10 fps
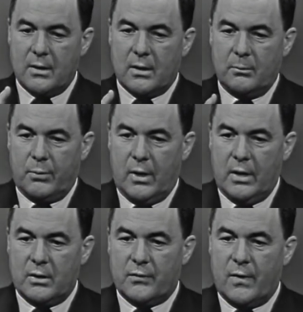the
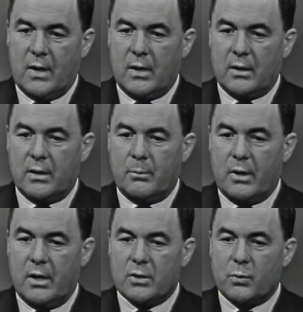complaints filed at a
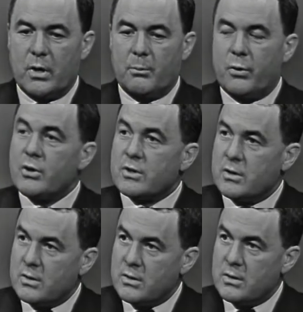place where
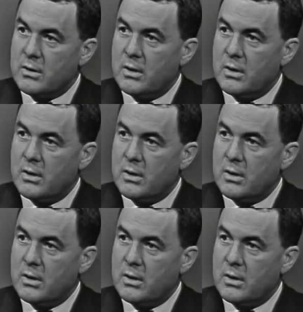persons